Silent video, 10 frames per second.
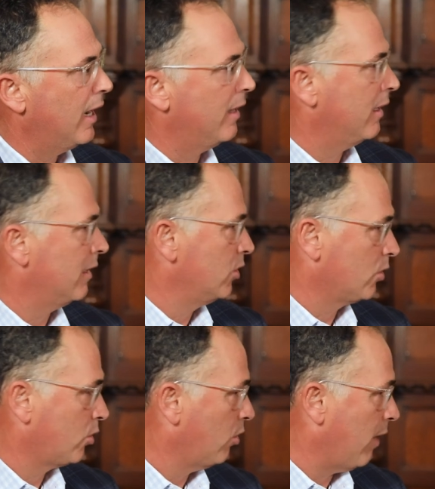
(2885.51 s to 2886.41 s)
And
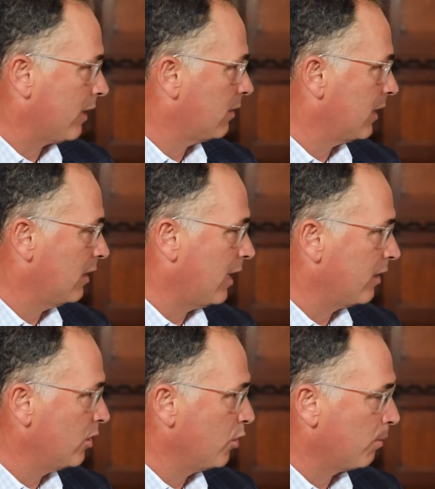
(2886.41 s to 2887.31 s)
you're correct, like a lot
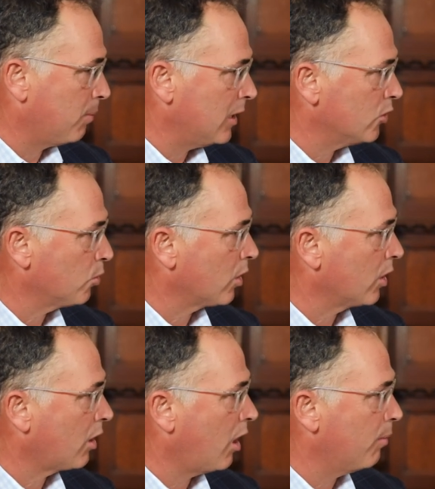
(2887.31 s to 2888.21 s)
of the Europeans were
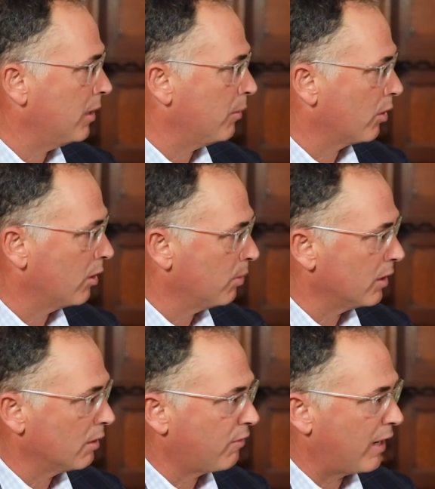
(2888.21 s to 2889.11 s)
going to come, they were going to
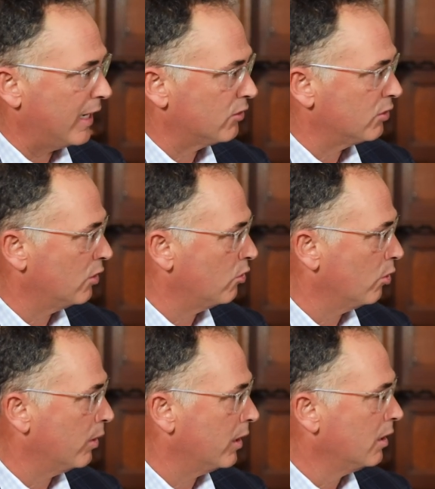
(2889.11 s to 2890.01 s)
bring the financing to
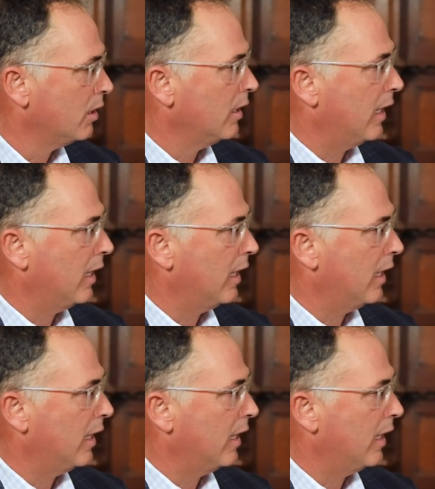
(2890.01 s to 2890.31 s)
do it.